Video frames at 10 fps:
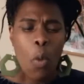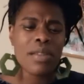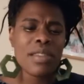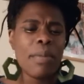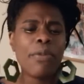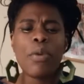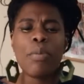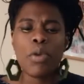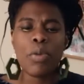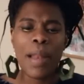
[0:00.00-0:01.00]
while some
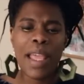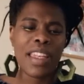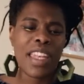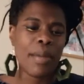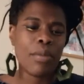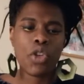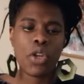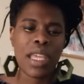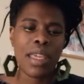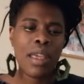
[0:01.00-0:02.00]
football player named
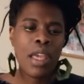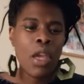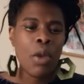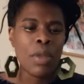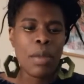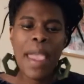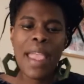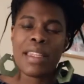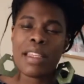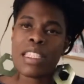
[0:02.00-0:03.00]
Johnny, with a
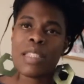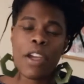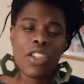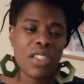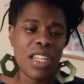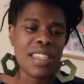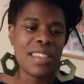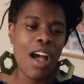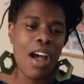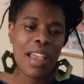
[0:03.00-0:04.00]
pained expression in
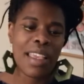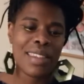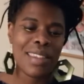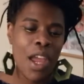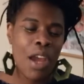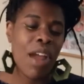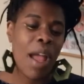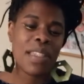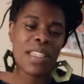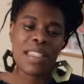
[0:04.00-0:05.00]
his eyes,
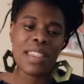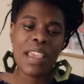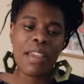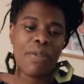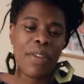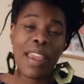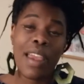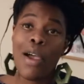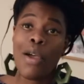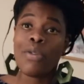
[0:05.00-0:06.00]
wrapped his thick
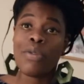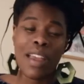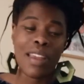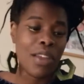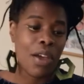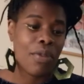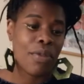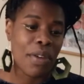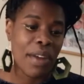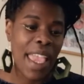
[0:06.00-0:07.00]
finger over and
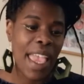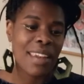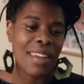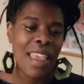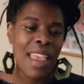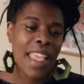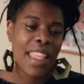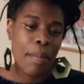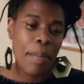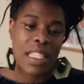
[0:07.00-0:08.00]
over again
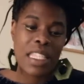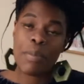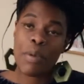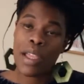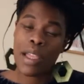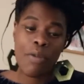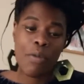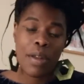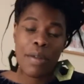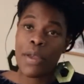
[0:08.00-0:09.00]
in the bedspring
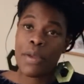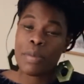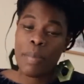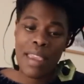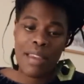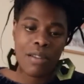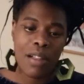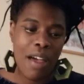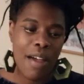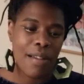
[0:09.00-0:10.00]
of one of those
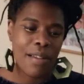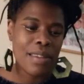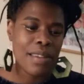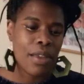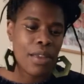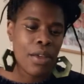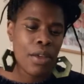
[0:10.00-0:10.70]
pale curls.